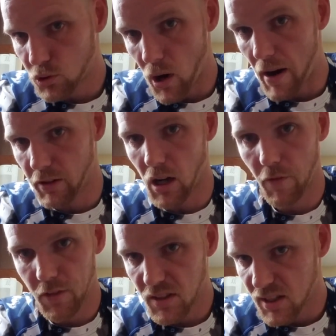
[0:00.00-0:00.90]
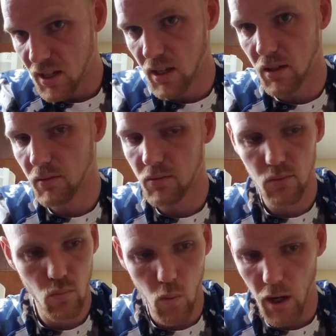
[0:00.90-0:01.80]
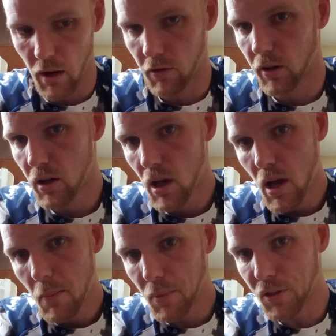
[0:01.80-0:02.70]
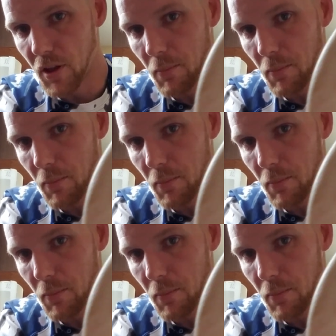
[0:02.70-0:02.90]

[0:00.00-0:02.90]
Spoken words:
driving off the tee, whatever. But then